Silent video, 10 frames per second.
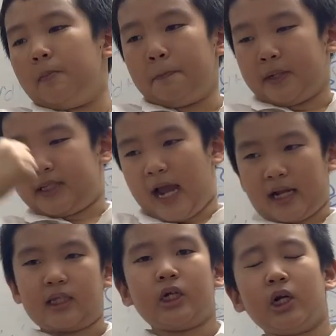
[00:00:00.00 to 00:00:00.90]

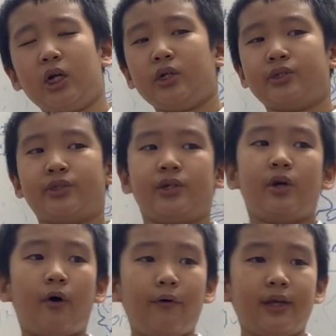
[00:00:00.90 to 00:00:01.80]
protectors,
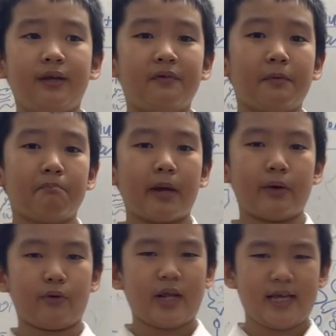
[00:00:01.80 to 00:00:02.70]
or even
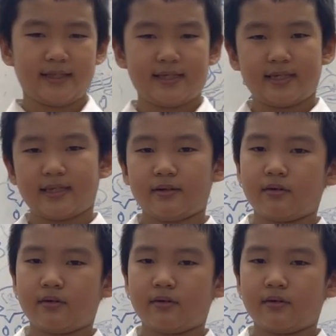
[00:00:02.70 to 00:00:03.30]
bayonets.